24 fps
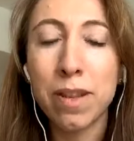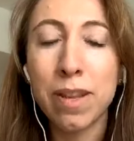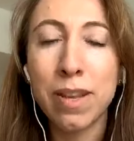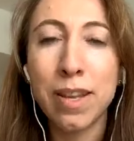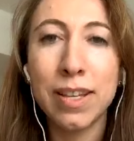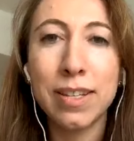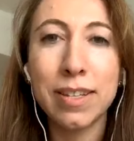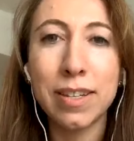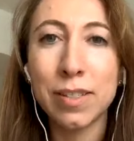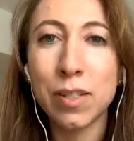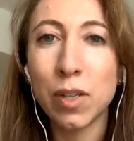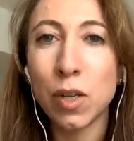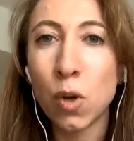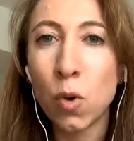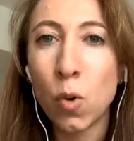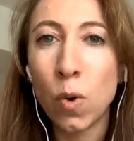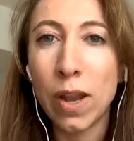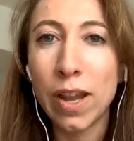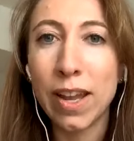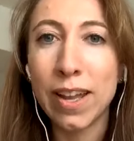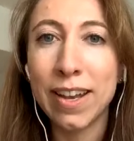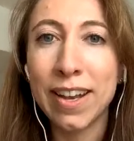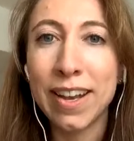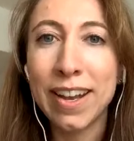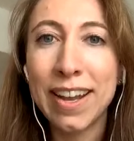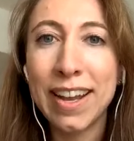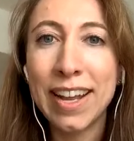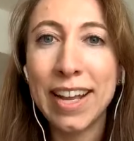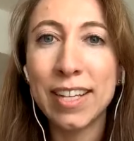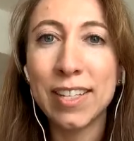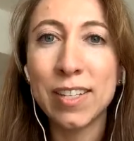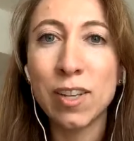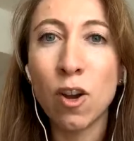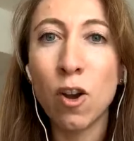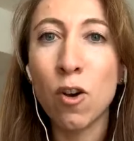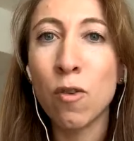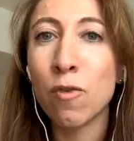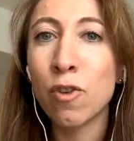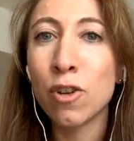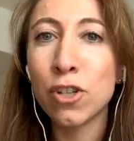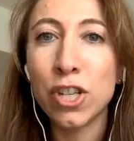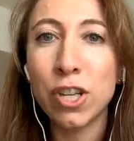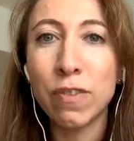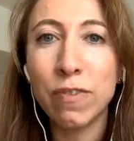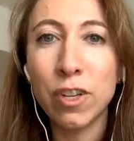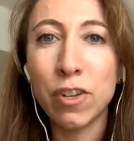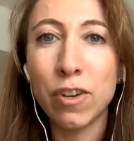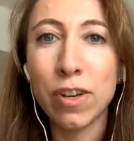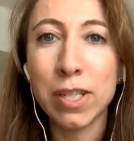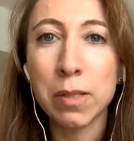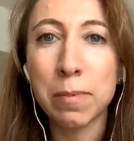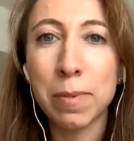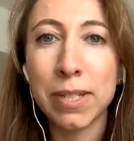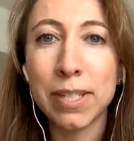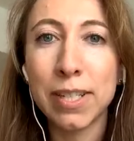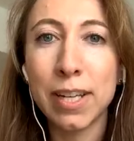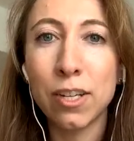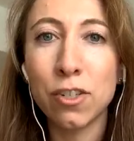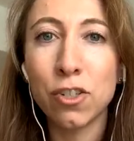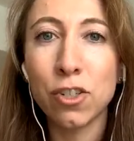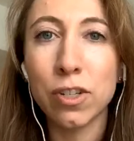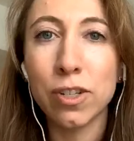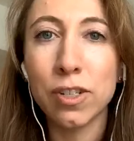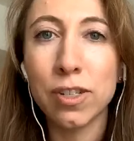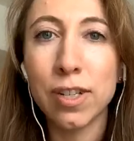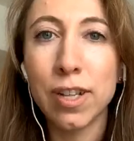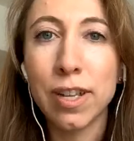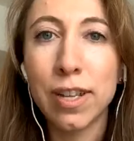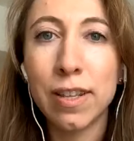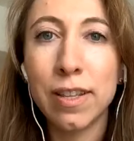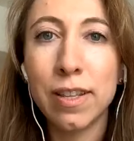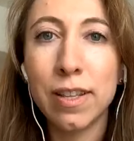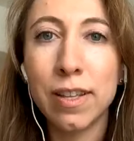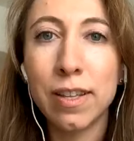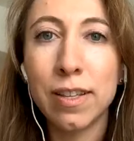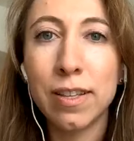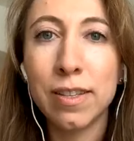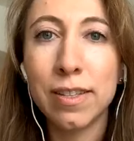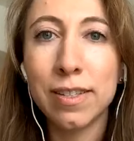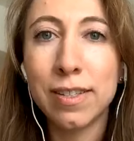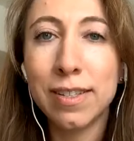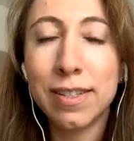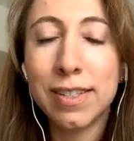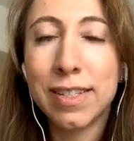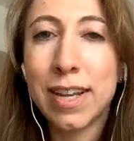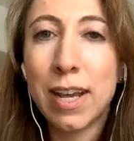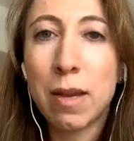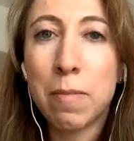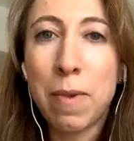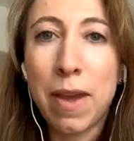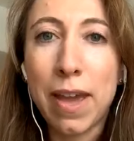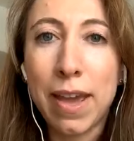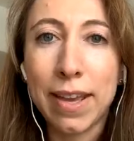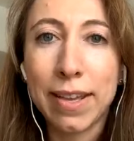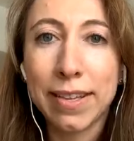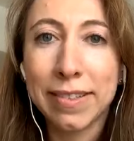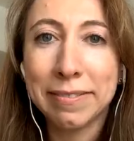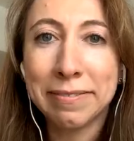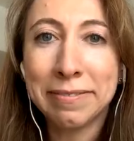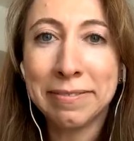it doesn't quit, it's overachieving your expectations. This is type A.